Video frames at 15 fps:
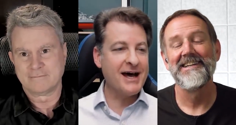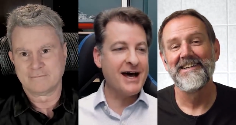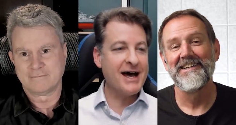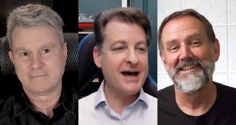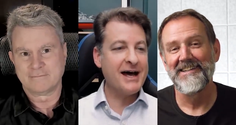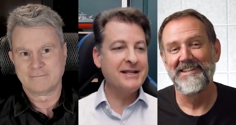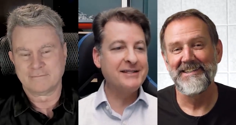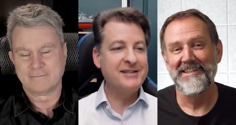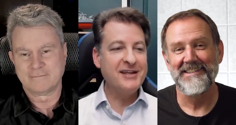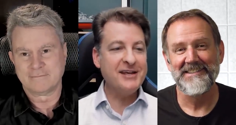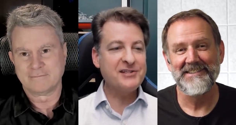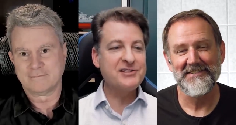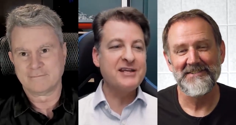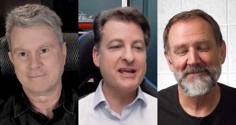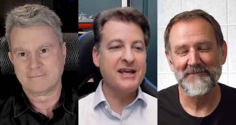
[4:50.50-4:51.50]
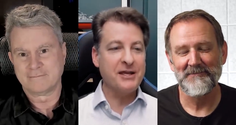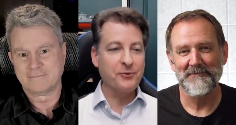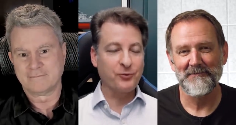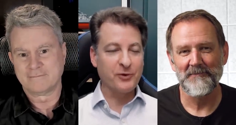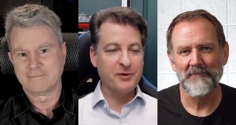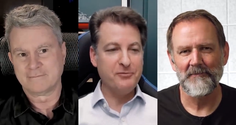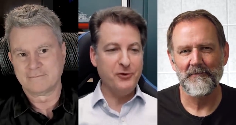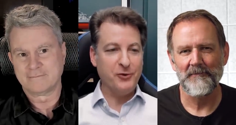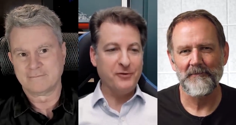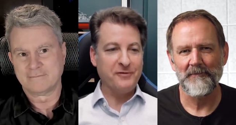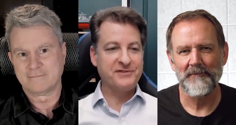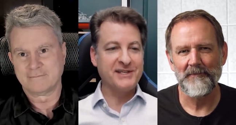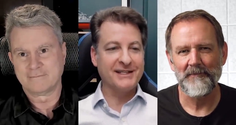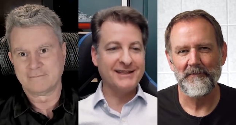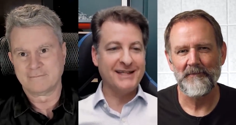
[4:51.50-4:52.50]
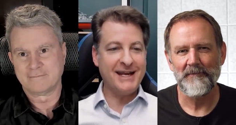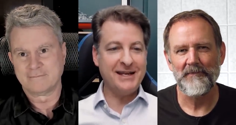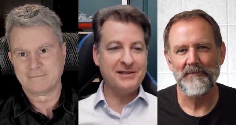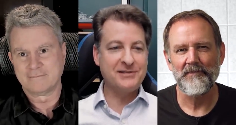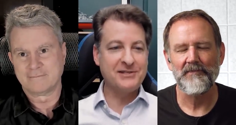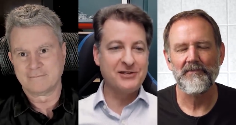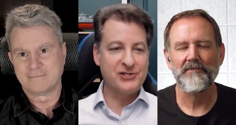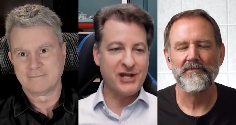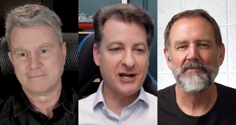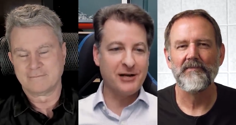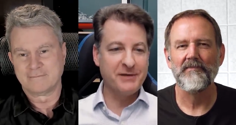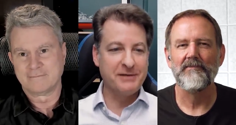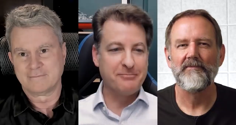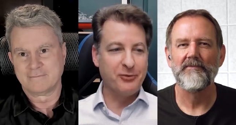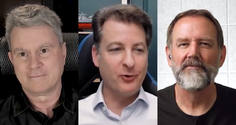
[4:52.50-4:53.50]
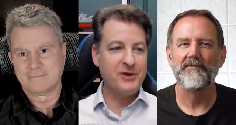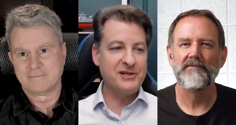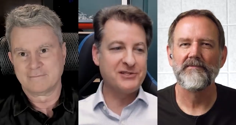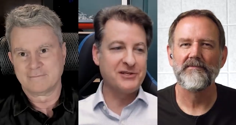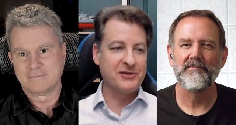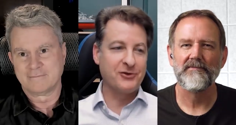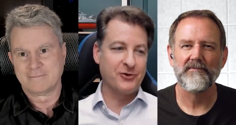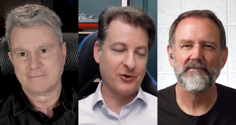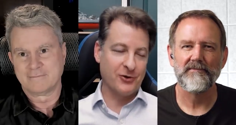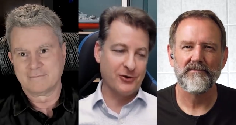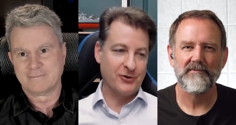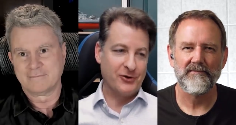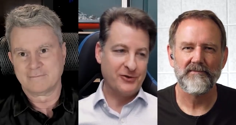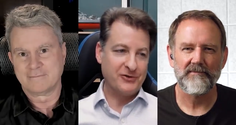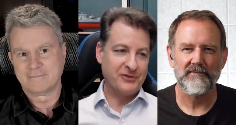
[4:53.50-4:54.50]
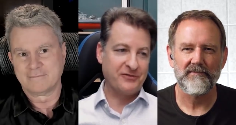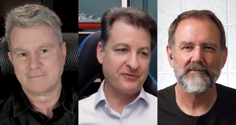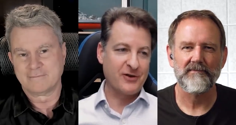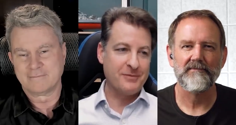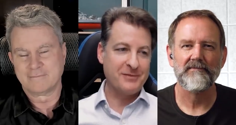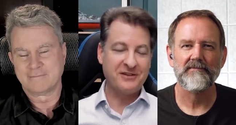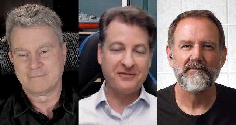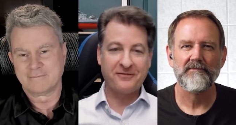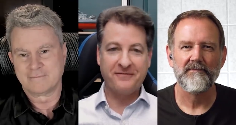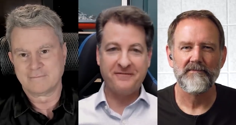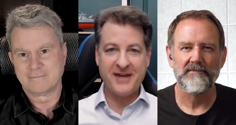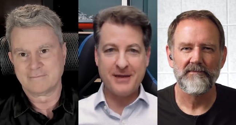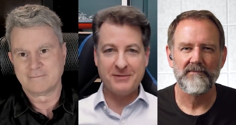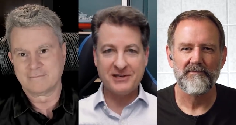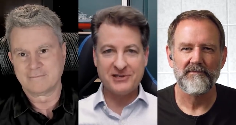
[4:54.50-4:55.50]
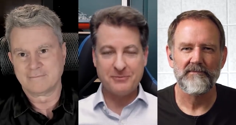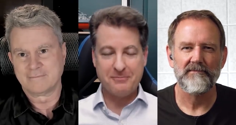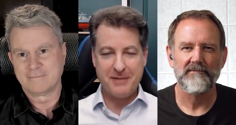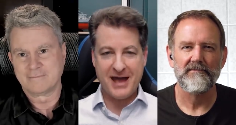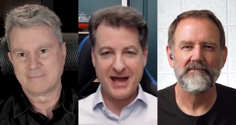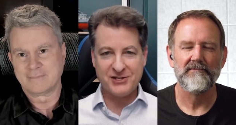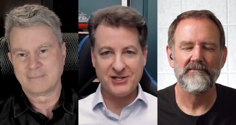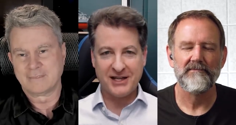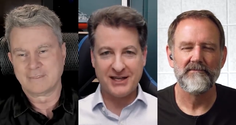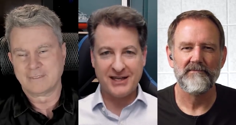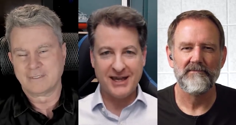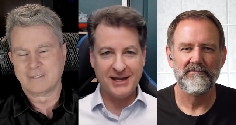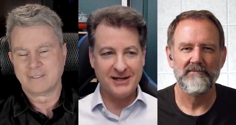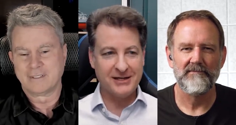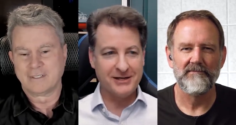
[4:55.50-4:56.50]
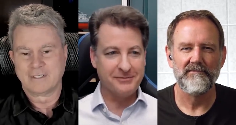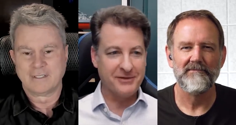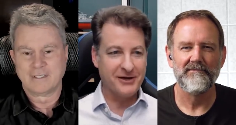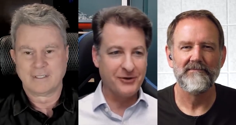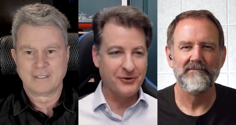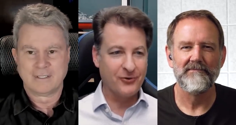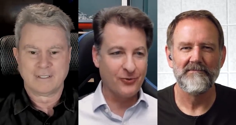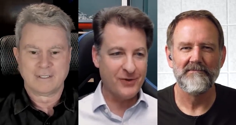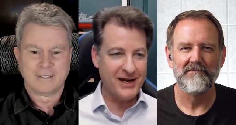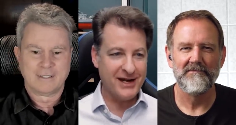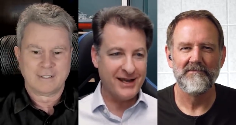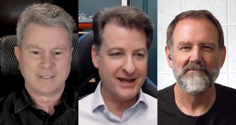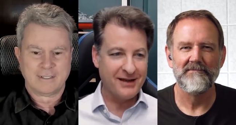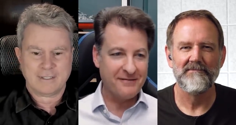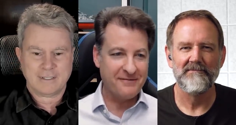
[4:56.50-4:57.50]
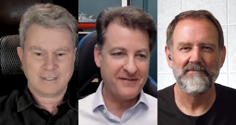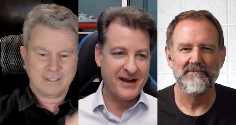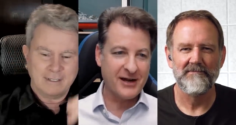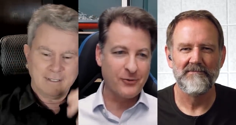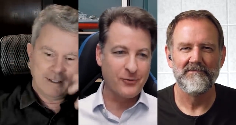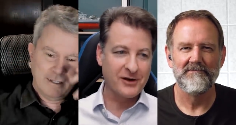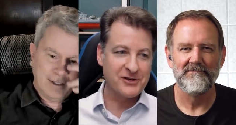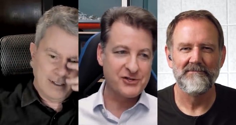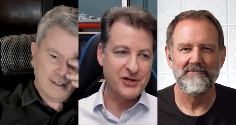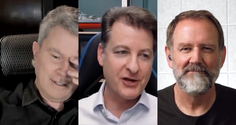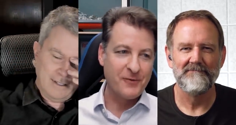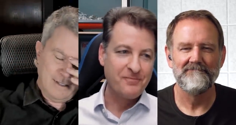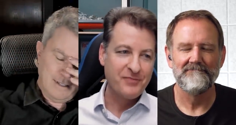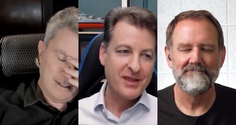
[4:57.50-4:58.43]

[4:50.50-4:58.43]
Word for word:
Speaker 1: Uh, Disney removes ladies and gentlemen, boys and girls from its famous Magic Kingdom greeting fireworks show.